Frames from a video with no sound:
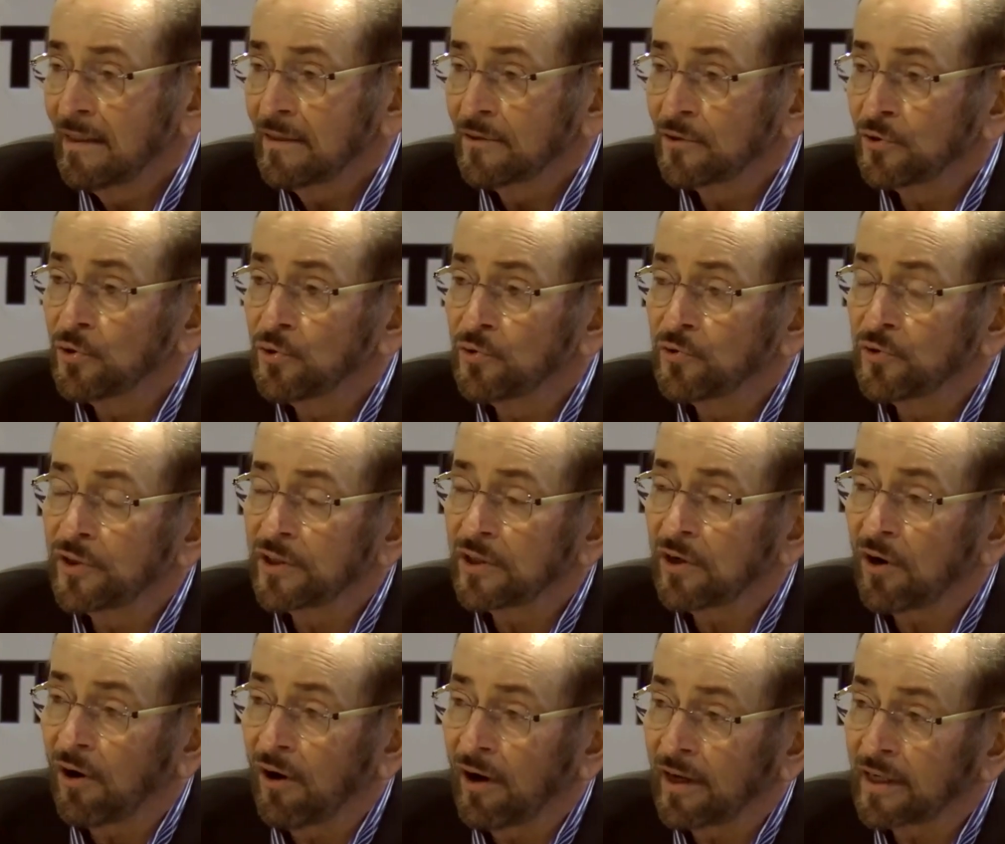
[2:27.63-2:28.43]
You,
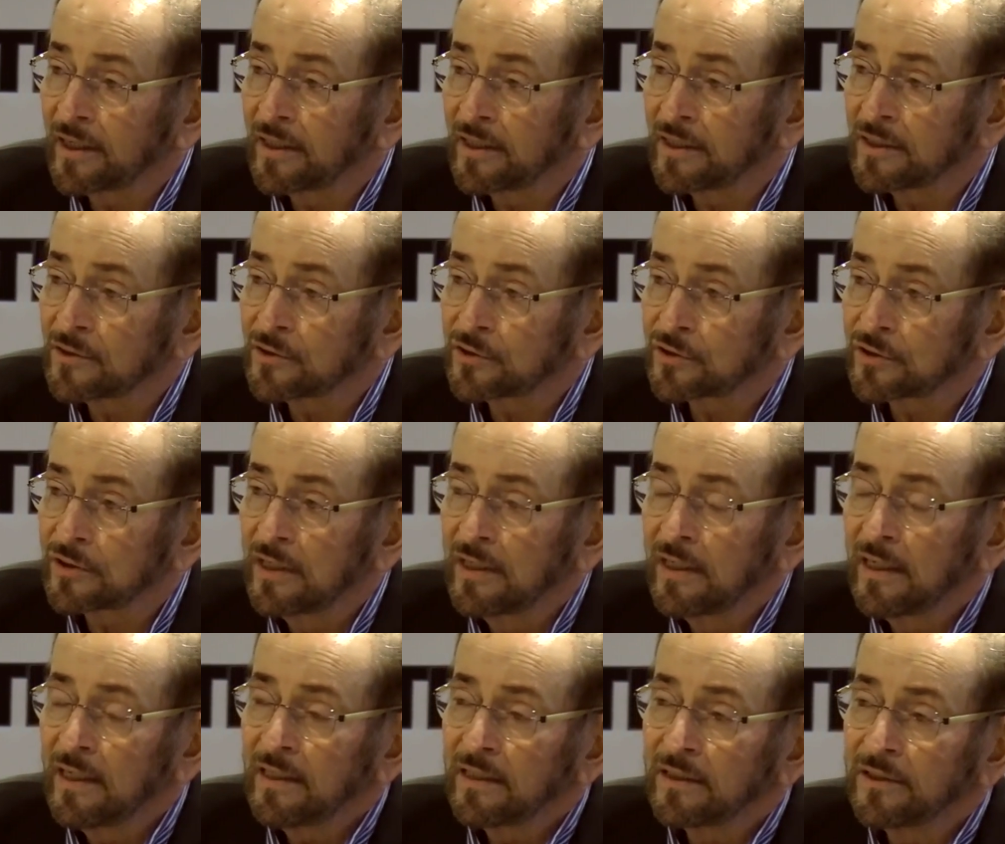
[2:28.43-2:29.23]
the audience,
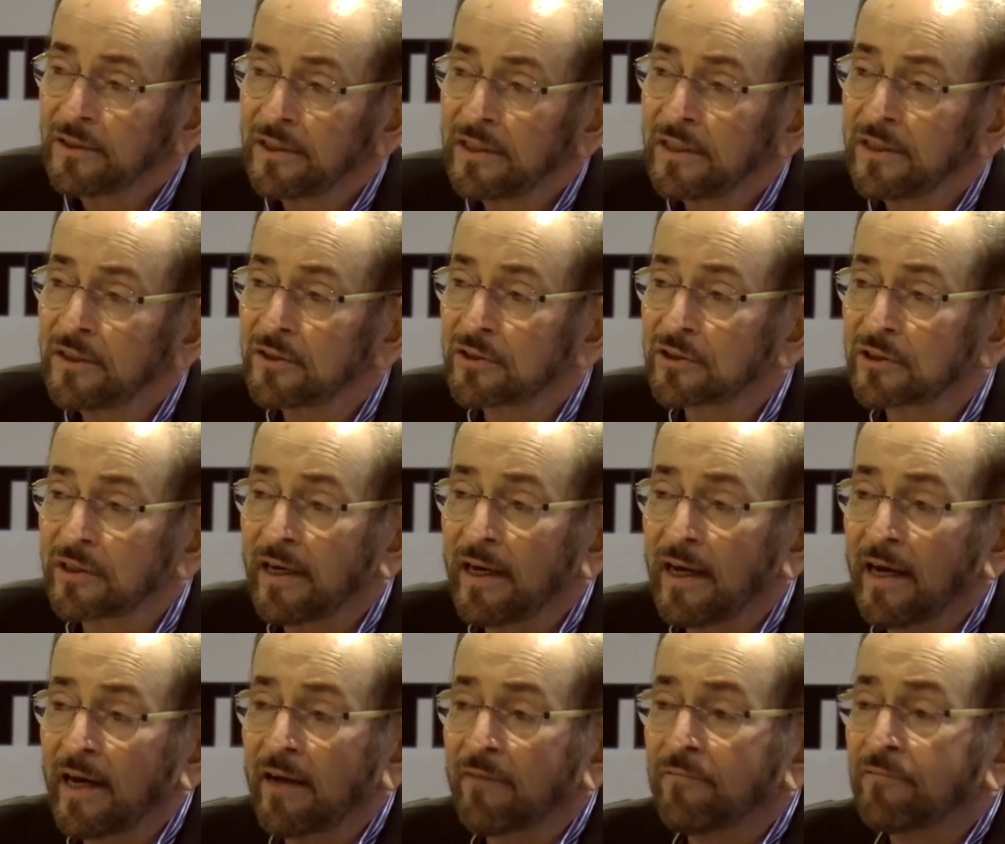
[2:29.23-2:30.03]
need to
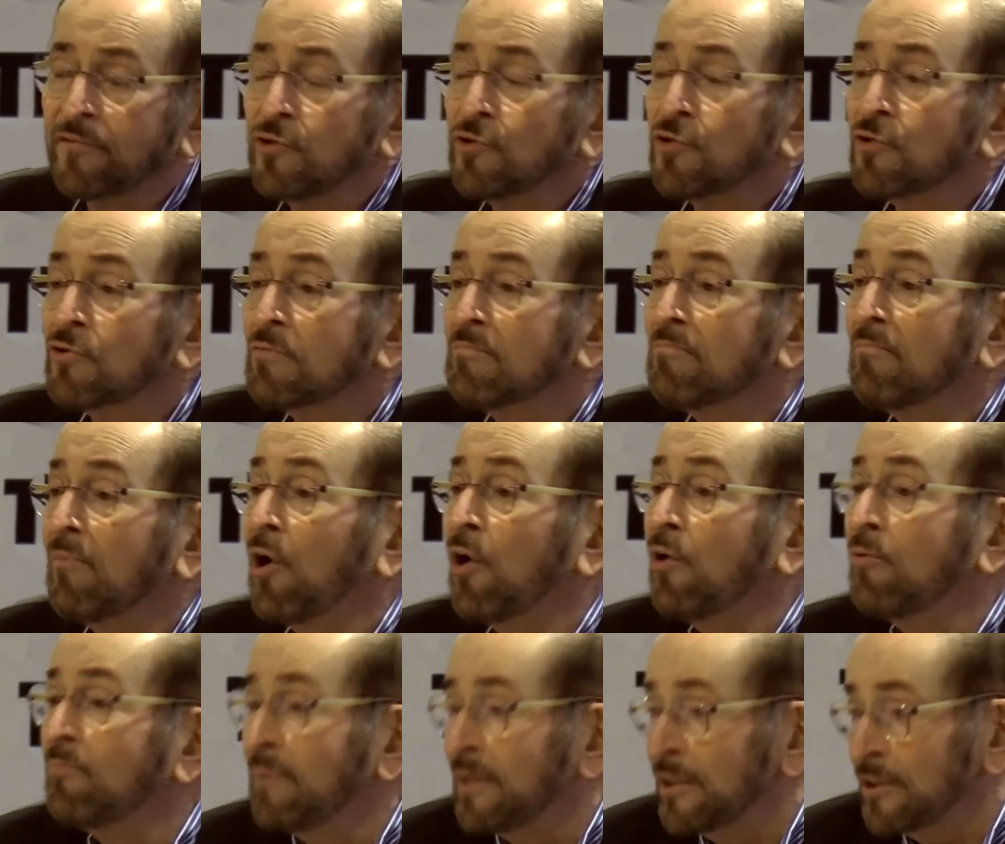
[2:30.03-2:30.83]
have your
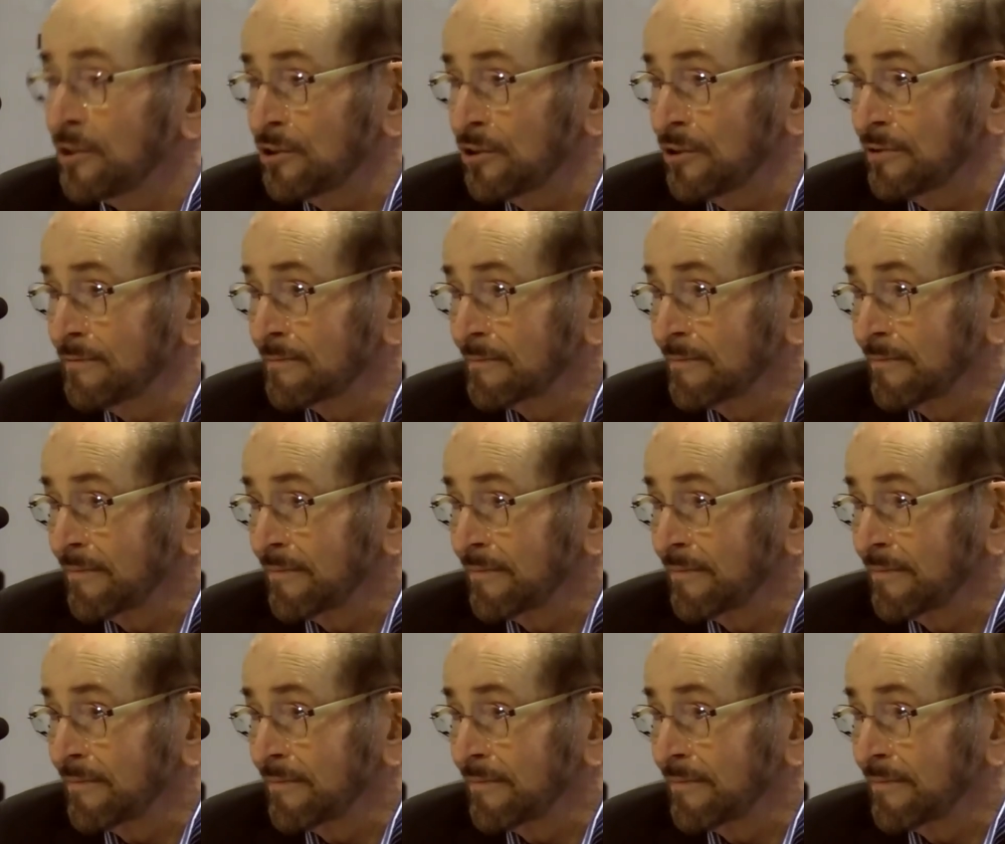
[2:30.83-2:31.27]
moment.